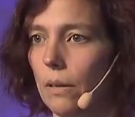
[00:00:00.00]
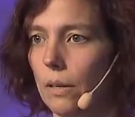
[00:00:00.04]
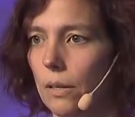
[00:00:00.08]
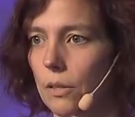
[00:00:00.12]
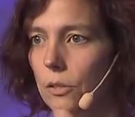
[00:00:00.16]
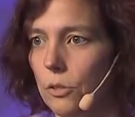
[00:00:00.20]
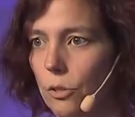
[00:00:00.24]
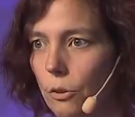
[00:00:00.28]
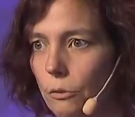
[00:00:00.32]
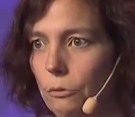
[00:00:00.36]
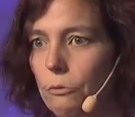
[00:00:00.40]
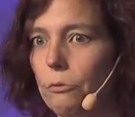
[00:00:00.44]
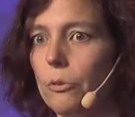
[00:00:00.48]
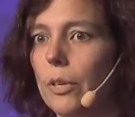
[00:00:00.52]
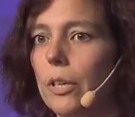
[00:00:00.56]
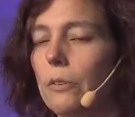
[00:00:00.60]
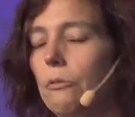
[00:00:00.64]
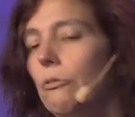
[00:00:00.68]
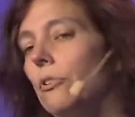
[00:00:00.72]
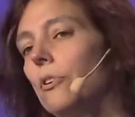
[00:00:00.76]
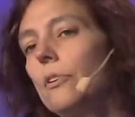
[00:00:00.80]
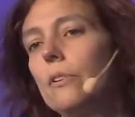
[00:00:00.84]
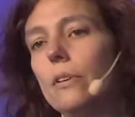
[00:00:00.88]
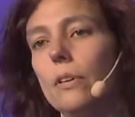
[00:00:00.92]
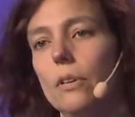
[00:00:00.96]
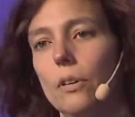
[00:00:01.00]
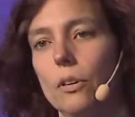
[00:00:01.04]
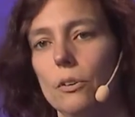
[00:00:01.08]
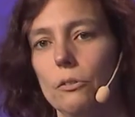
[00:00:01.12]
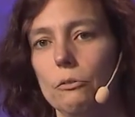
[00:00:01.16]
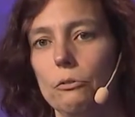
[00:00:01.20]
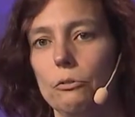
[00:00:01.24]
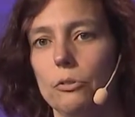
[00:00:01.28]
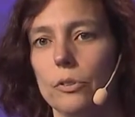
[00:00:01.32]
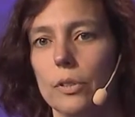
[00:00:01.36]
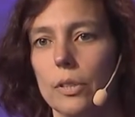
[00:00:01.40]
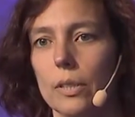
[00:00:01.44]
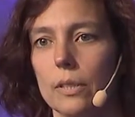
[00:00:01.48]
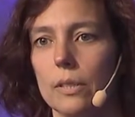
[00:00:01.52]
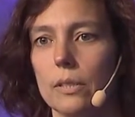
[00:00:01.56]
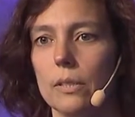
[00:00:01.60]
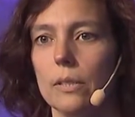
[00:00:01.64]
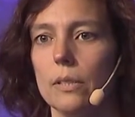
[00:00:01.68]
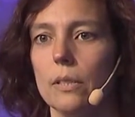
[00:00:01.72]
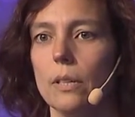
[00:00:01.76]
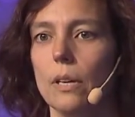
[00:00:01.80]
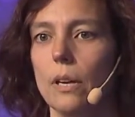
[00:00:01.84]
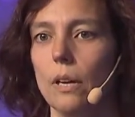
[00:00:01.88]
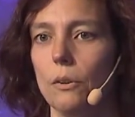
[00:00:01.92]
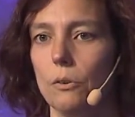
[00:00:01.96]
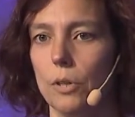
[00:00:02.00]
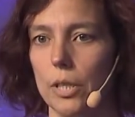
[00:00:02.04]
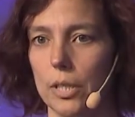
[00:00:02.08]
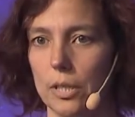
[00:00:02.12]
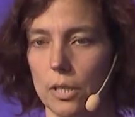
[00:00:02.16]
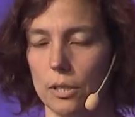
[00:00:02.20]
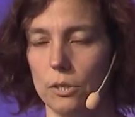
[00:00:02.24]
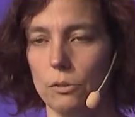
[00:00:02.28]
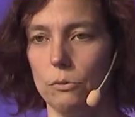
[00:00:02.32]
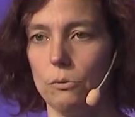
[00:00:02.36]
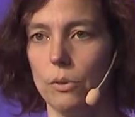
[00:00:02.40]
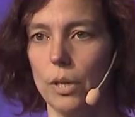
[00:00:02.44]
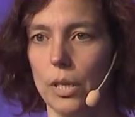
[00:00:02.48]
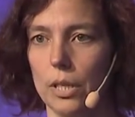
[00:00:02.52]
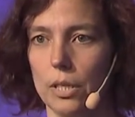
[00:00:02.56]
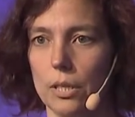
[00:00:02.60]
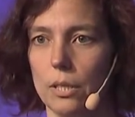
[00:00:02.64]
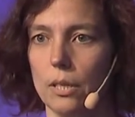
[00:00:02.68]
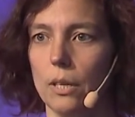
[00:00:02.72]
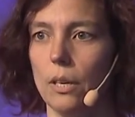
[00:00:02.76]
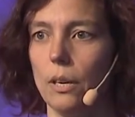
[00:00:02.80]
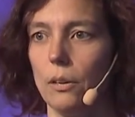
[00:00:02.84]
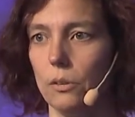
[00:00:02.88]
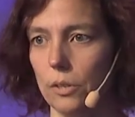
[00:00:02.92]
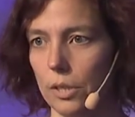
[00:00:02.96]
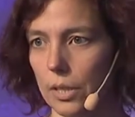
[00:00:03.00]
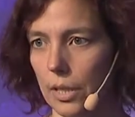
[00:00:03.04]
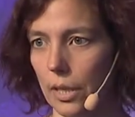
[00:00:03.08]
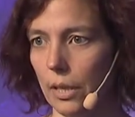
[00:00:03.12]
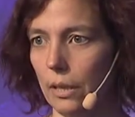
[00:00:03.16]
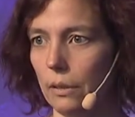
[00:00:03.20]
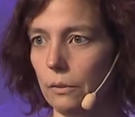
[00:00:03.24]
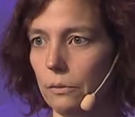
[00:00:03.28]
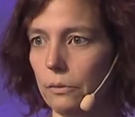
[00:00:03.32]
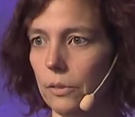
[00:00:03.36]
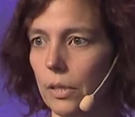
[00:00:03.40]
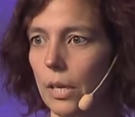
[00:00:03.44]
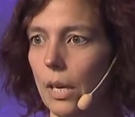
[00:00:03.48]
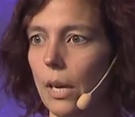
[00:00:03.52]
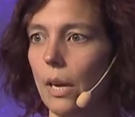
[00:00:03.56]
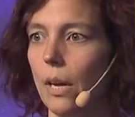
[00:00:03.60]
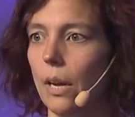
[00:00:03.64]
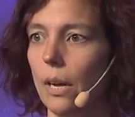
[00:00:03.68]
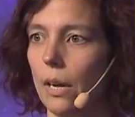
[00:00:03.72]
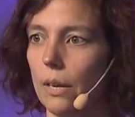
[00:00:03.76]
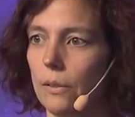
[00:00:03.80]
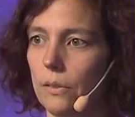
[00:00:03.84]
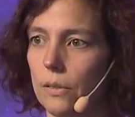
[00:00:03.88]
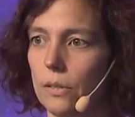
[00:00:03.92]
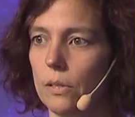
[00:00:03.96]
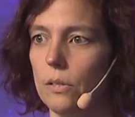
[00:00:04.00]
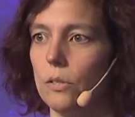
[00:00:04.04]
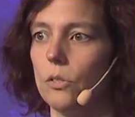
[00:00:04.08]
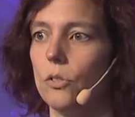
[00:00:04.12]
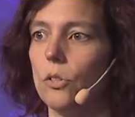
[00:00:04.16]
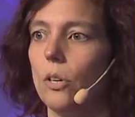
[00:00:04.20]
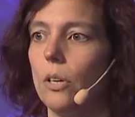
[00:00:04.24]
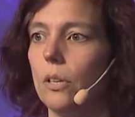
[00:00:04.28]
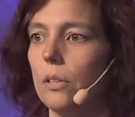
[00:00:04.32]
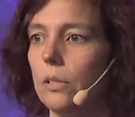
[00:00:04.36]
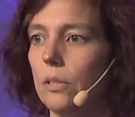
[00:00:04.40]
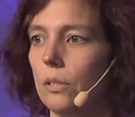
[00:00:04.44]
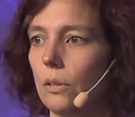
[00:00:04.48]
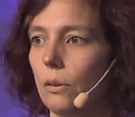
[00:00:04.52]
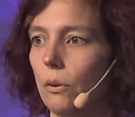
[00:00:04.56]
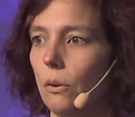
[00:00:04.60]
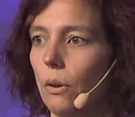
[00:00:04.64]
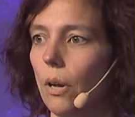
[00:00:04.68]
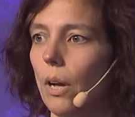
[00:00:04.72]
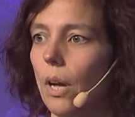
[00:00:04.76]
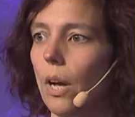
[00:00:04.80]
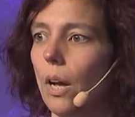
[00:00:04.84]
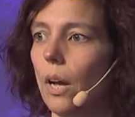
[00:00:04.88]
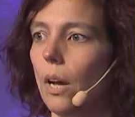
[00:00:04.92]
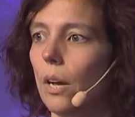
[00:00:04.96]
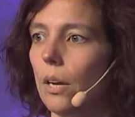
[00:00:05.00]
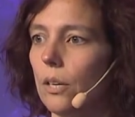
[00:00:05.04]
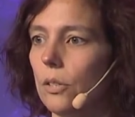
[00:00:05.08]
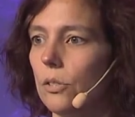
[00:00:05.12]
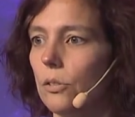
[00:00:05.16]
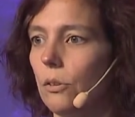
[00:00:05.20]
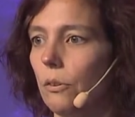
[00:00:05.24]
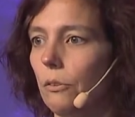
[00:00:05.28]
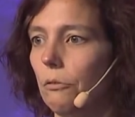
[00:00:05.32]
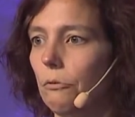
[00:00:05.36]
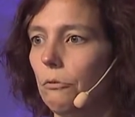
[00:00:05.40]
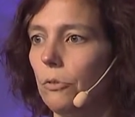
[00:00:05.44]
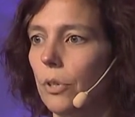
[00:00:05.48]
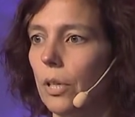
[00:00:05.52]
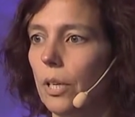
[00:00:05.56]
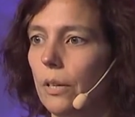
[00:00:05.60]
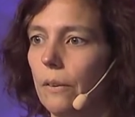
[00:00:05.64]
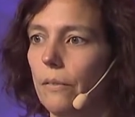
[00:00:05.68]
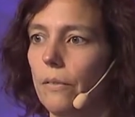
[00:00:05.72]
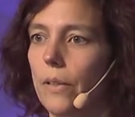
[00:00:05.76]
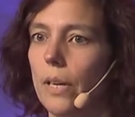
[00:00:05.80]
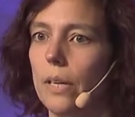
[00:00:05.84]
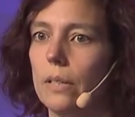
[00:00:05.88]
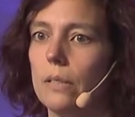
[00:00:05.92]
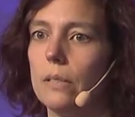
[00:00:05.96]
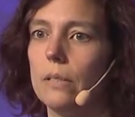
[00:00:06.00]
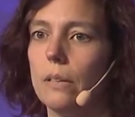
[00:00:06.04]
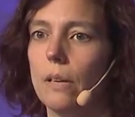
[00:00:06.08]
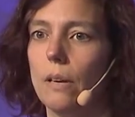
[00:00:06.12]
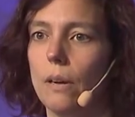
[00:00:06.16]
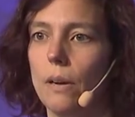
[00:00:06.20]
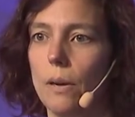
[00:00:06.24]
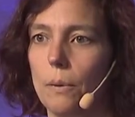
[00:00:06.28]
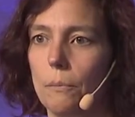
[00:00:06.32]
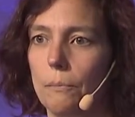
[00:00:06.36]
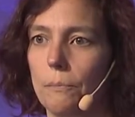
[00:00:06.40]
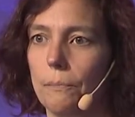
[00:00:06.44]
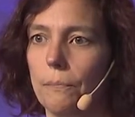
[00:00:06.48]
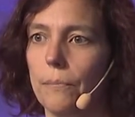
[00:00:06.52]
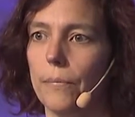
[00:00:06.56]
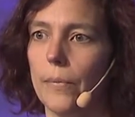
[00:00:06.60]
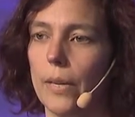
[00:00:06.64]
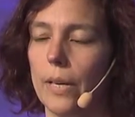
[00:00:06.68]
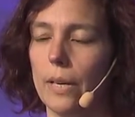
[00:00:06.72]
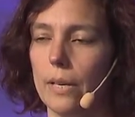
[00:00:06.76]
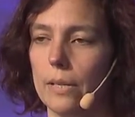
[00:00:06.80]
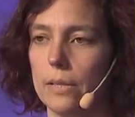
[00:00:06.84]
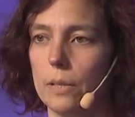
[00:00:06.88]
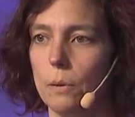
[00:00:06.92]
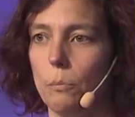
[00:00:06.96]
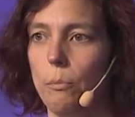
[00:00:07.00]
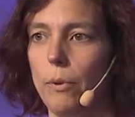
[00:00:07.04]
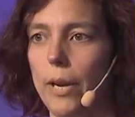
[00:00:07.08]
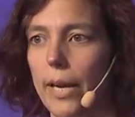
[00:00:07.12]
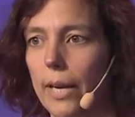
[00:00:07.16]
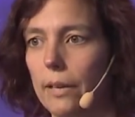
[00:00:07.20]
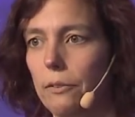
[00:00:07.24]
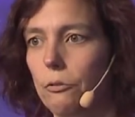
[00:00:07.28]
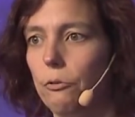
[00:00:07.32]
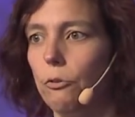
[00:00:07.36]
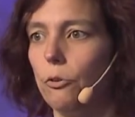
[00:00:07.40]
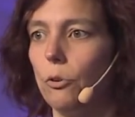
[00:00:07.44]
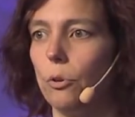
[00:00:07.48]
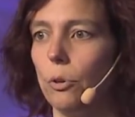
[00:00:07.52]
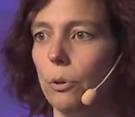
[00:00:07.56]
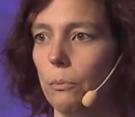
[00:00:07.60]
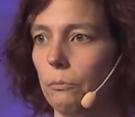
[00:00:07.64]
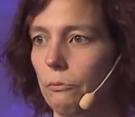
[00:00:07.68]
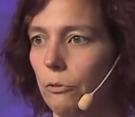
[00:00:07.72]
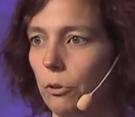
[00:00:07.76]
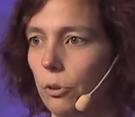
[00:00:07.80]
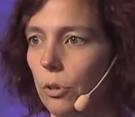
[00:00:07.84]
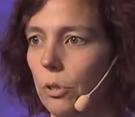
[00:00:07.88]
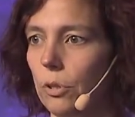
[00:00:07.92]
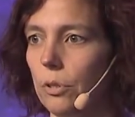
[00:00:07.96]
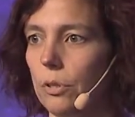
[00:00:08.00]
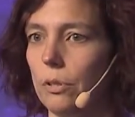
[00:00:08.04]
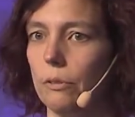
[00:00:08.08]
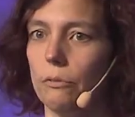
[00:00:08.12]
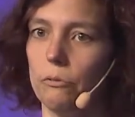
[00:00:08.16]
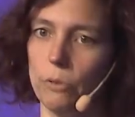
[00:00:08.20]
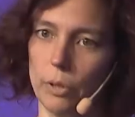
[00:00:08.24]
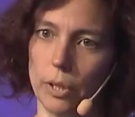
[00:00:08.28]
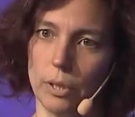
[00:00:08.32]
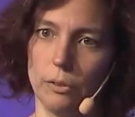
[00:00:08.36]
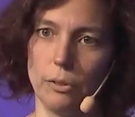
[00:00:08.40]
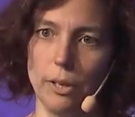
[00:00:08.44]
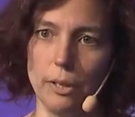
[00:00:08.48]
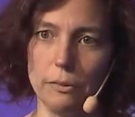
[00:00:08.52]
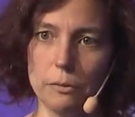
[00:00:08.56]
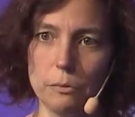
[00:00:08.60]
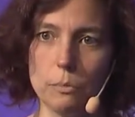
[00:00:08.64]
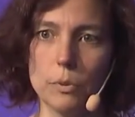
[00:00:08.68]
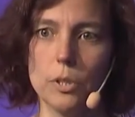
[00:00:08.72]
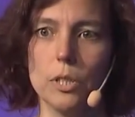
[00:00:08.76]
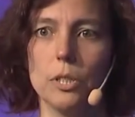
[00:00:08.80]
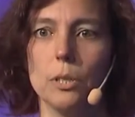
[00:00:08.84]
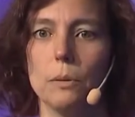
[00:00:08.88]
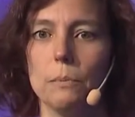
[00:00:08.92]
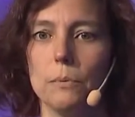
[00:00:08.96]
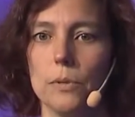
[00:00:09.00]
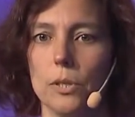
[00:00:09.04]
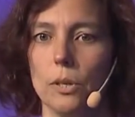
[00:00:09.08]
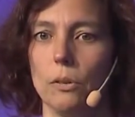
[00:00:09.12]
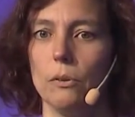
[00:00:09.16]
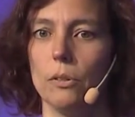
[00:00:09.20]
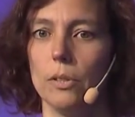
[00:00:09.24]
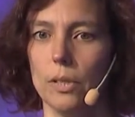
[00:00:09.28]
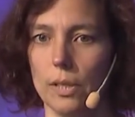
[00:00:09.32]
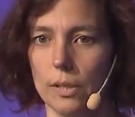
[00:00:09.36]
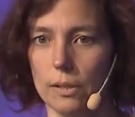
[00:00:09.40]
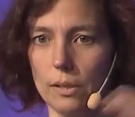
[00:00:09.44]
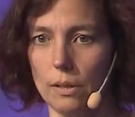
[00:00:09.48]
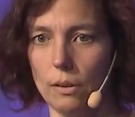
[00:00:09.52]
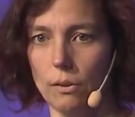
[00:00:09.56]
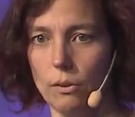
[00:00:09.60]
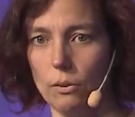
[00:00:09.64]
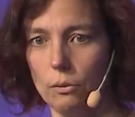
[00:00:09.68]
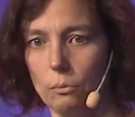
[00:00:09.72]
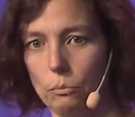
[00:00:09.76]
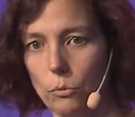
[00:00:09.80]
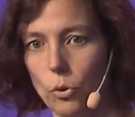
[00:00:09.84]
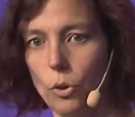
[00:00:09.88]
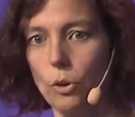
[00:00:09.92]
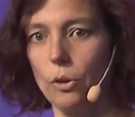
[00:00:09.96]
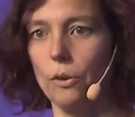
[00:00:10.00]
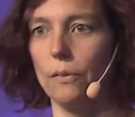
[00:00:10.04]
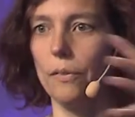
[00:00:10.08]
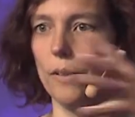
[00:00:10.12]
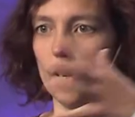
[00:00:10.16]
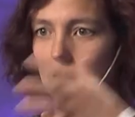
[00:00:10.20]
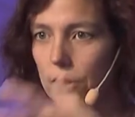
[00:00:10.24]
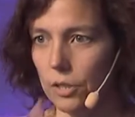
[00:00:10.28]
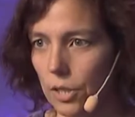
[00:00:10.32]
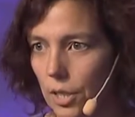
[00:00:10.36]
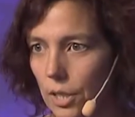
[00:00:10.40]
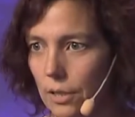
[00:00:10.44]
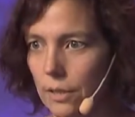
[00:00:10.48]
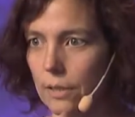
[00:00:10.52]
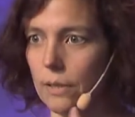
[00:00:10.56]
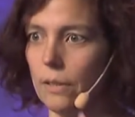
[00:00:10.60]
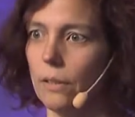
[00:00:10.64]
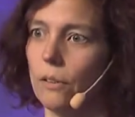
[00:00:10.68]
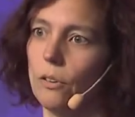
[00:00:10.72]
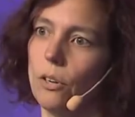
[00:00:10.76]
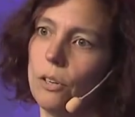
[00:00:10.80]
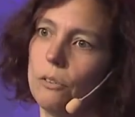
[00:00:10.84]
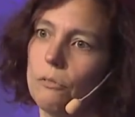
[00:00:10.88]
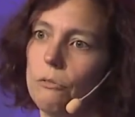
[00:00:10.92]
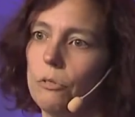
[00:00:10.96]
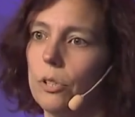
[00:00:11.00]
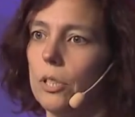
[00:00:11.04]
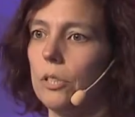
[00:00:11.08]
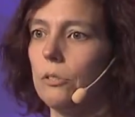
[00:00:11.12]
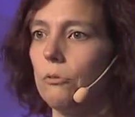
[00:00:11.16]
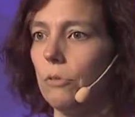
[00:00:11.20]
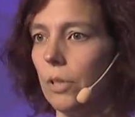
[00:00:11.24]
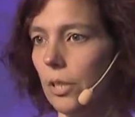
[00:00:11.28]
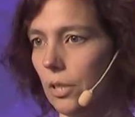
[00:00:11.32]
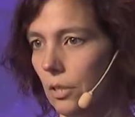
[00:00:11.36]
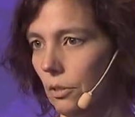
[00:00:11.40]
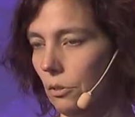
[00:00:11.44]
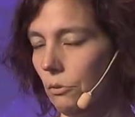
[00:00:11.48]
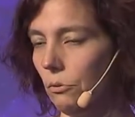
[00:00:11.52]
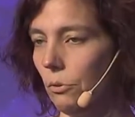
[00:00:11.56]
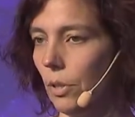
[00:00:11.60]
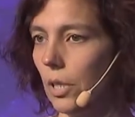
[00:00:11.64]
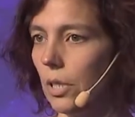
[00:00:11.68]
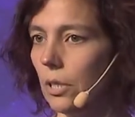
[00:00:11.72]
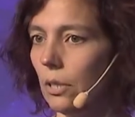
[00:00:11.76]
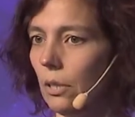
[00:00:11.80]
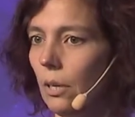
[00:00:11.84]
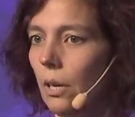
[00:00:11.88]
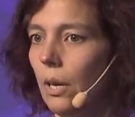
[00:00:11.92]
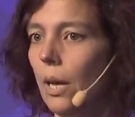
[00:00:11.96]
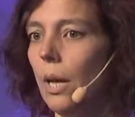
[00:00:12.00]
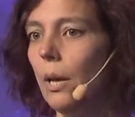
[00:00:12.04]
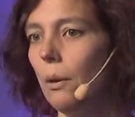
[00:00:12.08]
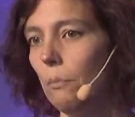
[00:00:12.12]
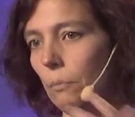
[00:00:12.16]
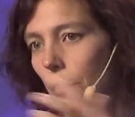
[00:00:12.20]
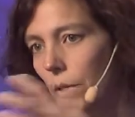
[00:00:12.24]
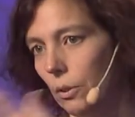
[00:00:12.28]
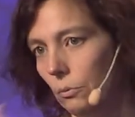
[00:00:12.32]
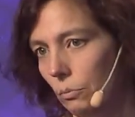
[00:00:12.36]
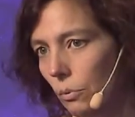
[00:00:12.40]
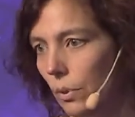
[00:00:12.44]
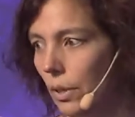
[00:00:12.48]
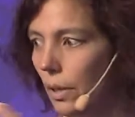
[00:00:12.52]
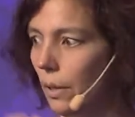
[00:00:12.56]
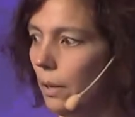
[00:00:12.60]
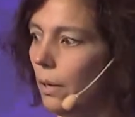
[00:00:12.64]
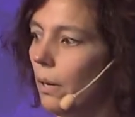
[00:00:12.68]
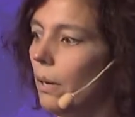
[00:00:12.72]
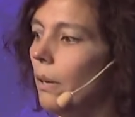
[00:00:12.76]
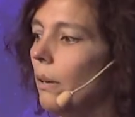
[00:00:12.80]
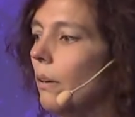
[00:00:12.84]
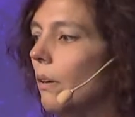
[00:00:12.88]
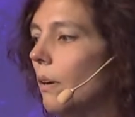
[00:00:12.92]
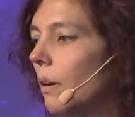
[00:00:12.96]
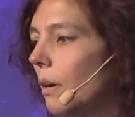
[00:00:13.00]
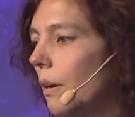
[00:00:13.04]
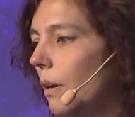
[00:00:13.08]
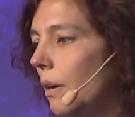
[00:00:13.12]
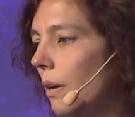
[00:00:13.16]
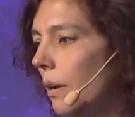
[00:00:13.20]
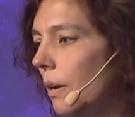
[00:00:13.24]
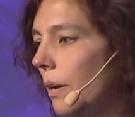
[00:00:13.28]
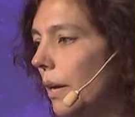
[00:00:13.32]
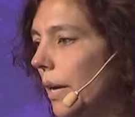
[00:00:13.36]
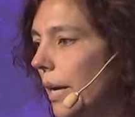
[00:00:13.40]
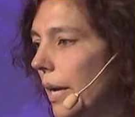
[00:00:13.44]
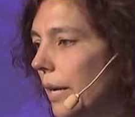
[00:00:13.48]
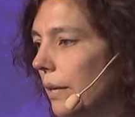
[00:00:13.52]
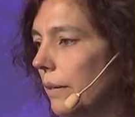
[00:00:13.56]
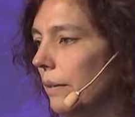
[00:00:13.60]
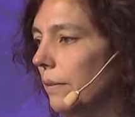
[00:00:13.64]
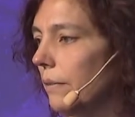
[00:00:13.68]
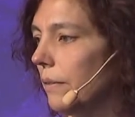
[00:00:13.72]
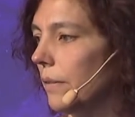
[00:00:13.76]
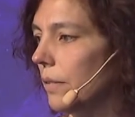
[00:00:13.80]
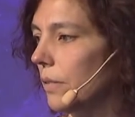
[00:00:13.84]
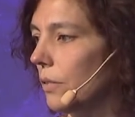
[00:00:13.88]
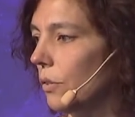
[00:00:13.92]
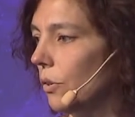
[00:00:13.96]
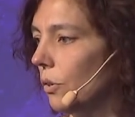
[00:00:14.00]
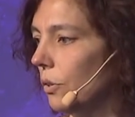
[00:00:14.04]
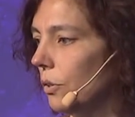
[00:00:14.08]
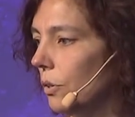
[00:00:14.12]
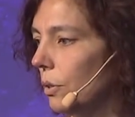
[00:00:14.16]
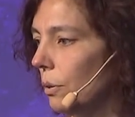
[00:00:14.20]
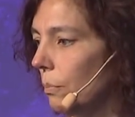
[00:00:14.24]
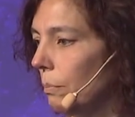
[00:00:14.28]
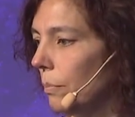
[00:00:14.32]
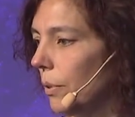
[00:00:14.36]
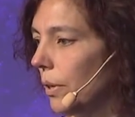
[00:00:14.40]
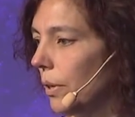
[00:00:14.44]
software for the conference registration ourselves, and this is also a software that is a platform for software craftsmanship, so it does a lot more than just the conference registration, but we added this on top.